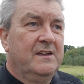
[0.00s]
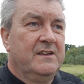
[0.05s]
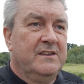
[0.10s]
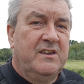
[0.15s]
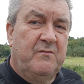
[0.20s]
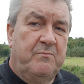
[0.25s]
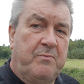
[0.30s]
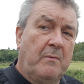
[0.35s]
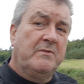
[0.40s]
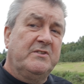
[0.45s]

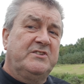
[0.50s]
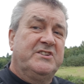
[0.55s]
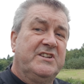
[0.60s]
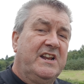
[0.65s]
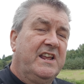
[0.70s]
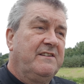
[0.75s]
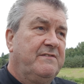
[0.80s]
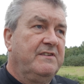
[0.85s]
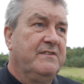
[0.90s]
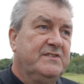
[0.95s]
You've probably seen
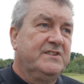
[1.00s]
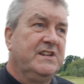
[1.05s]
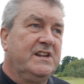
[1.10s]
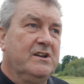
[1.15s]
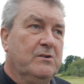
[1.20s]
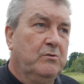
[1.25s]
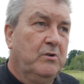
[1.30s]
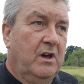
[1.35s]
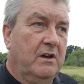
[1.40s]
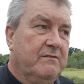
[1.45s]
it, if you've seen it
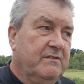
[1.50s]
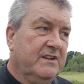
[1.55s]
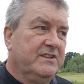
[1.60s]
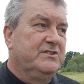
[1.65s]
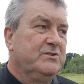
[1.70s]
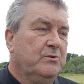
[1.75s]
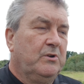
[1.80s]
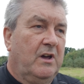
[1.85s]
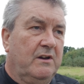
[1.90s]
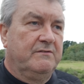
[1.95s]
all over, it's
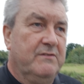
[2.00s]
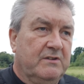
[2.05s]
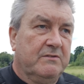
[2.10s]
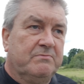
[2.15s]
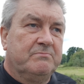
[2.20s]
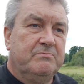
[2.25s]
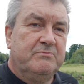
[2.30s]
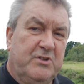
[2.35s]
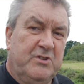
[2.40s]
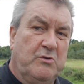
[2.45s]
all over
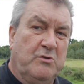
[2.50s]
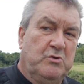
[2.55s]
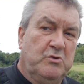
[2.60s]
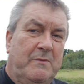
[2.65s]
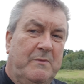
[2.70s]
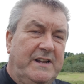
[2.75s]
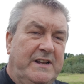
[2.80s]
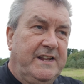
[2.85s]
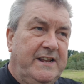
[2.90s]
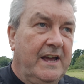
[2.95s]
social
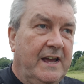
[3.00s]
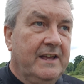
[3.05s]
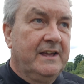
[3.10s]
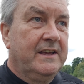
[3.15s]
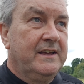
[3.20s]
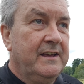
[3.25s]
media,